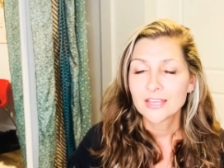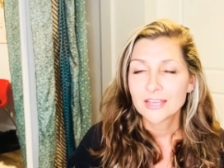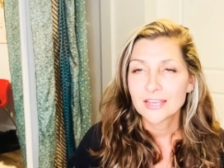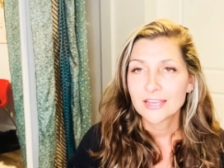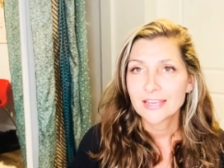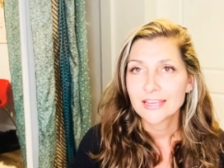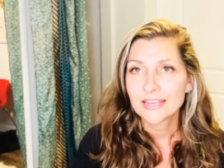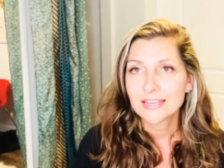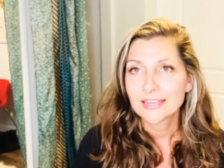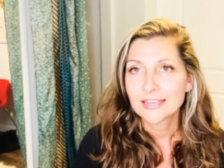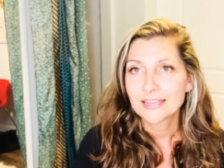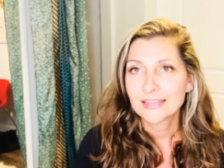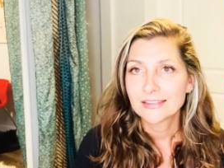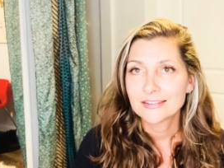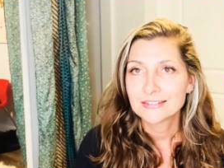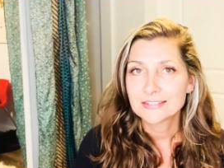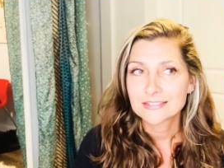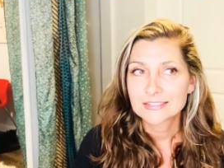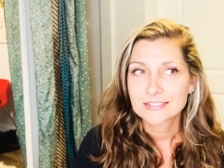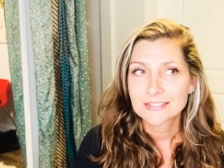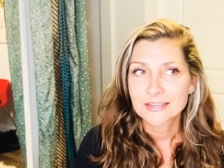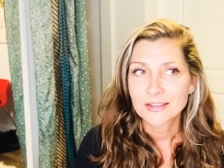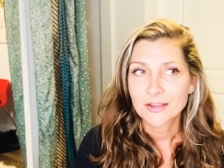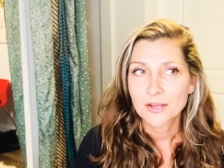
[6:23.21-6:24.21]

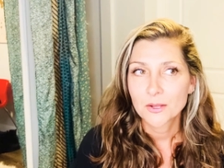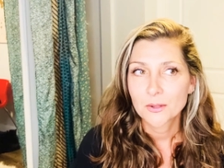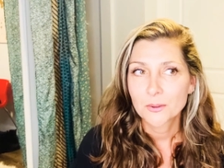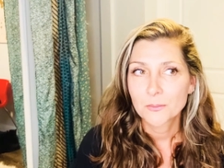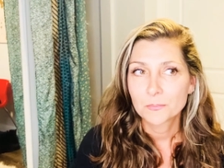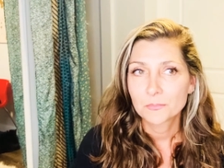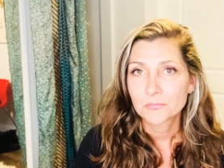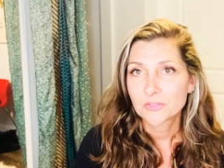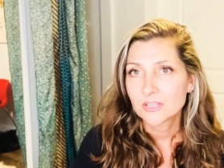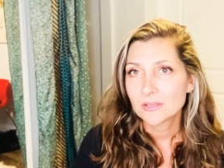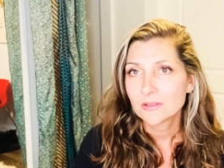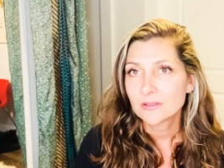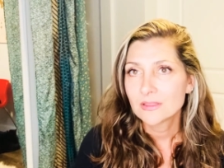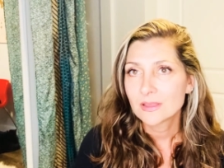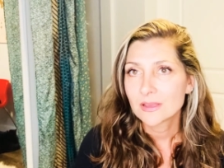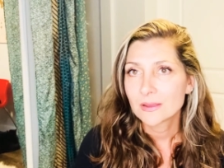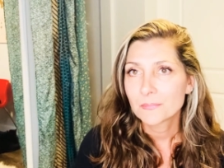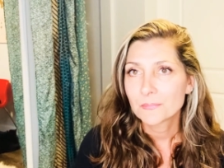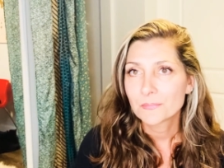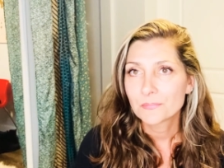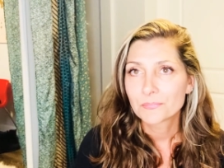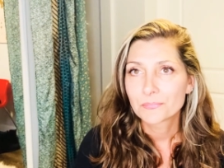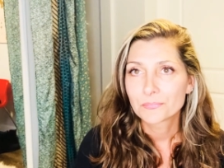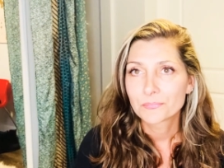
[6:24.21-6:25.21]
and kill
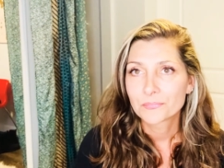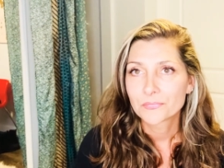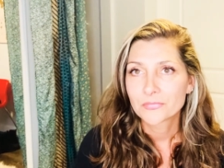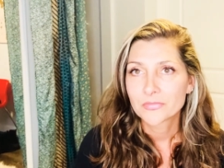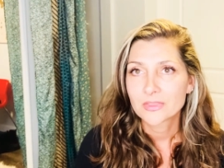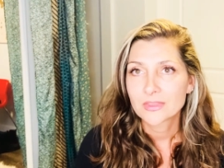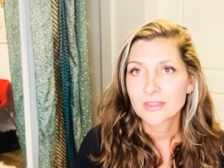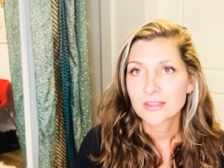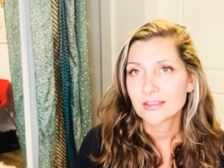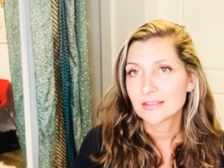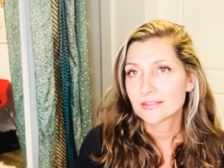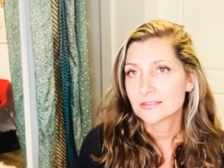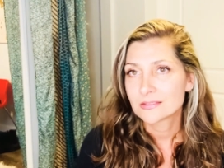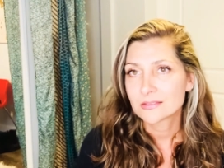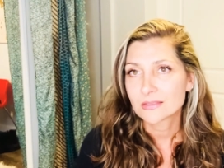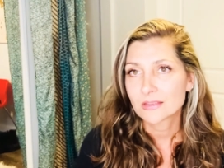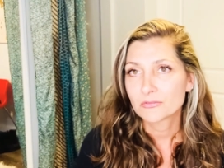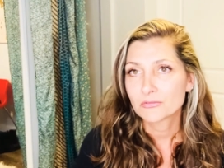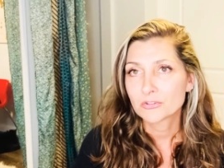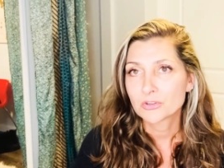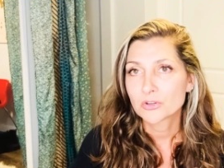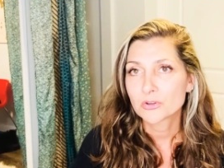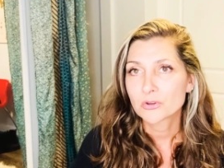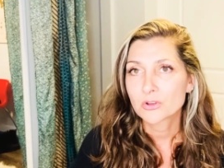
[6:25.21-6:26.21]
them and
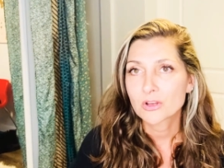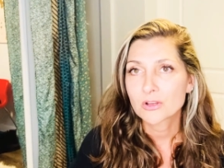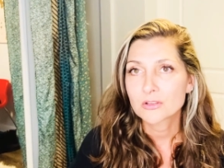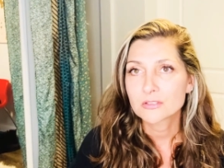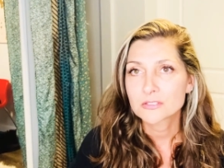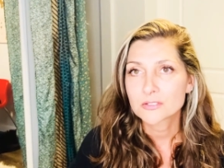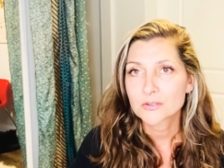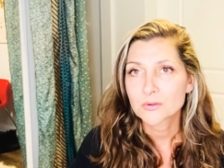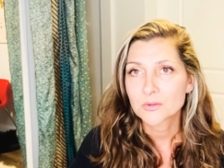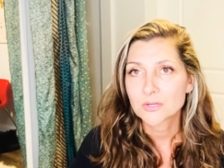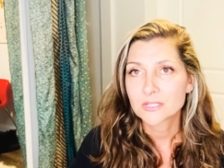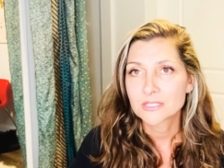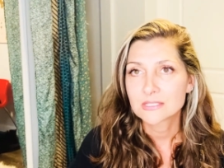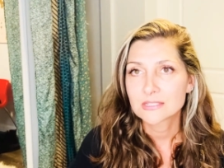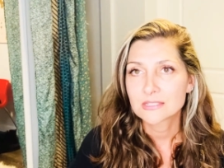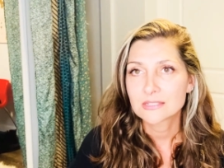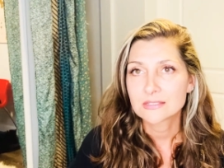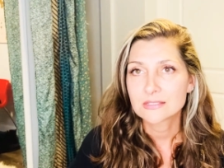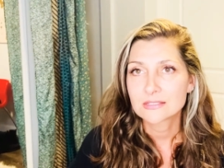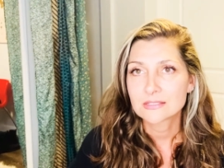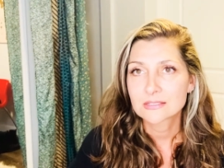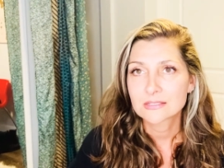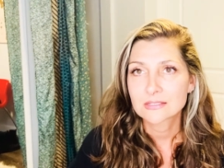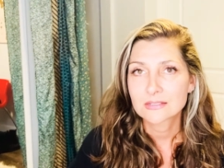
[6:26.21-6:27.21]
suffer no
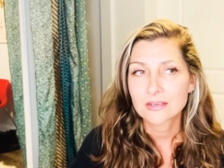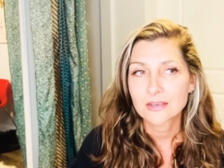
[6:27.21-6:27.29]
consequences.